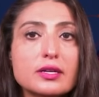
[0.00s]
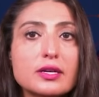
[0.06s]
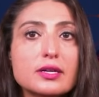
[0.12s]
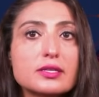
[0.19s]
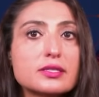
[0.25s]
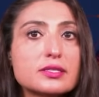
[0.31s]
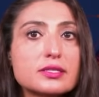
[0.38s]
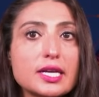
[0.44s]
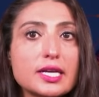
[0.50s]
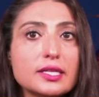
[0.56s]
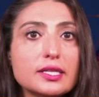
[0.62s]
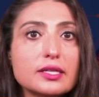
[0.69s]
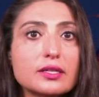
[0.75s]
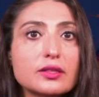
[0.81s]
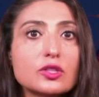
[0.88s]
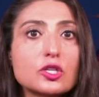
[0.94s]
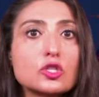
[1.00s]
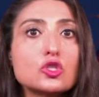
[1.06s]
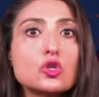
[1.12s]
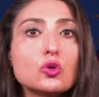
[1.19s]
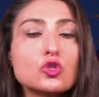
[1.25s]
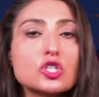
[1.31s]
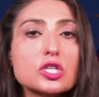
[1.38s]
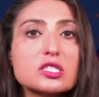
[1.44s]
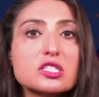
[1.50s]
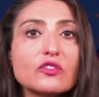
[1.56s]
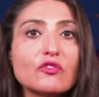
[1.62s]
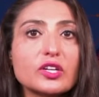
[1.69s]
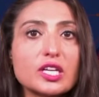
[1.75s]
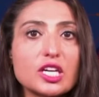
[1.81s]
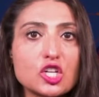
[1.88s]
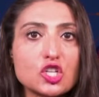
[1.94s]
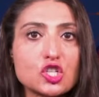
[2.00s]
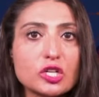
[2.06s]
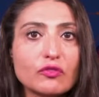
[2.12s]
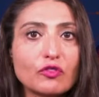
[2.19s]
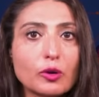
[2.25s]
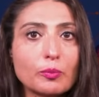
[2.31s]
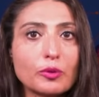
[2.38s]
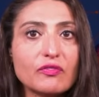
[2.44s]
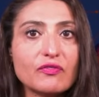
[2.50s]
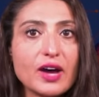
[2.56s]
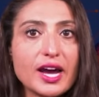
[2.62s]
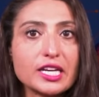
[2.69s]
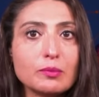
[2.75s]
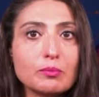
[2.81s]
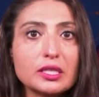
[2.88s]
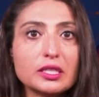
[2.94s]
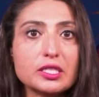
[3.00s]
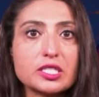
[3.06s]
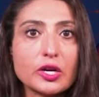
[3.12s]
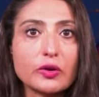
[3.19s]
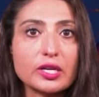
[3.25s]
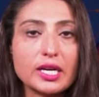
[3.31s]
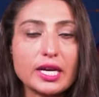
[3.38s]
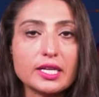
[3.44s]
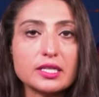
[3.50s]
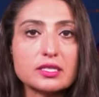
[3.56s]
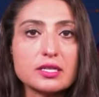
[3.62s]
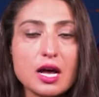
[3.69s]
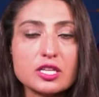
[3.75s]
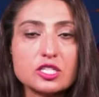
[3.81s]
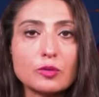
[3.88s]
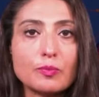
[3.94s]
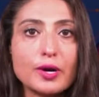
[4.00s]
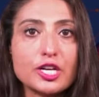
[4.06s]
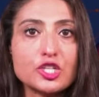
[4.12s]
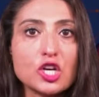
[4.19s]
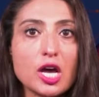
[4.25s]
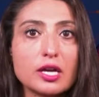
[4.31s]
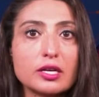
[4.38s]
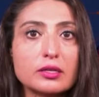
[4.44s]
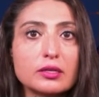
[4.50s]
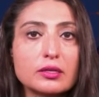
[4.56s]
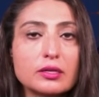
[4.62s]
stating there's no justification for providing military aid to Azerbaijan.